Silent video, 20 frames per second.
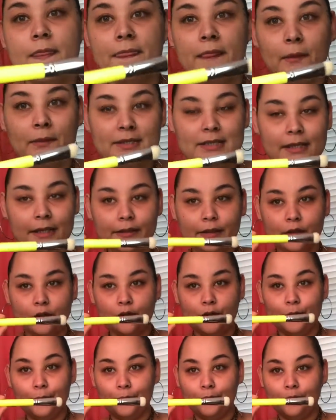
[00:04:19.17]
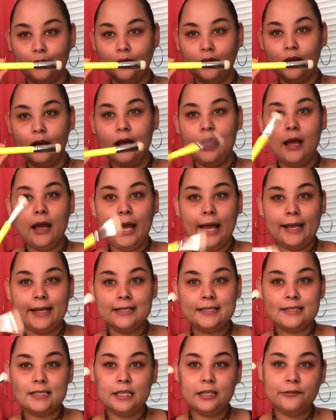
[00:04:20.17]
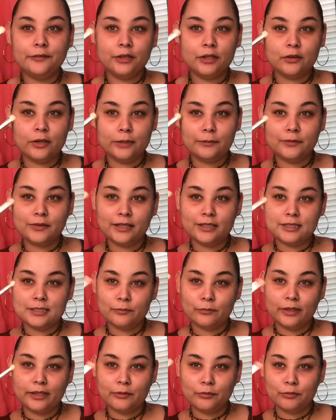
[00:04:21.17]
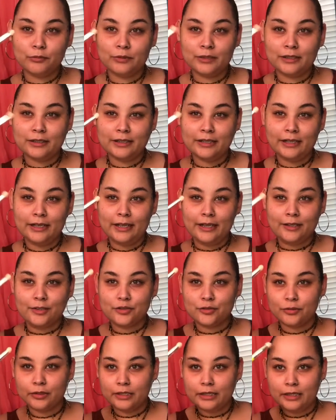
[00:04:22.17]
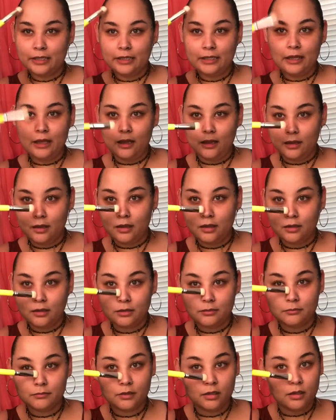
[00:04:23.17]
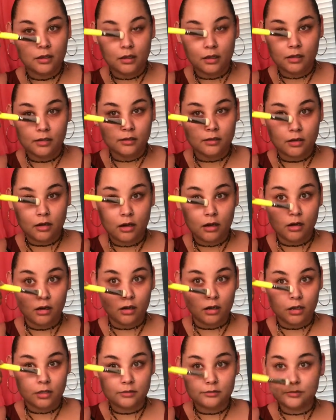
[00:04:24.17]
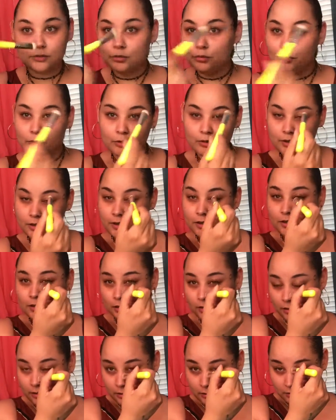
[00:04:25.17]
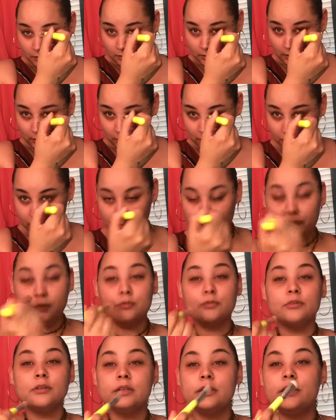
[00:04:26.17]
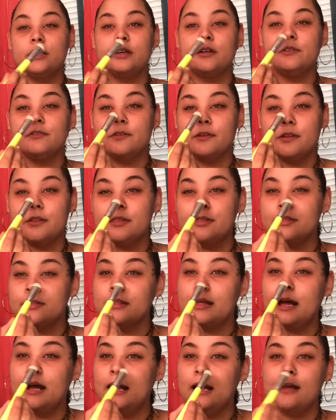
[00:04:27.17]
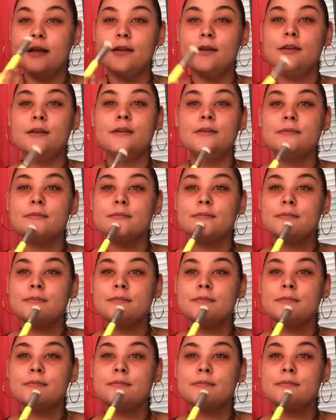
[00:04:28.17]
That one's kind of cool. I could see if you're going with like some like really intricate contour, that one would be really good for that.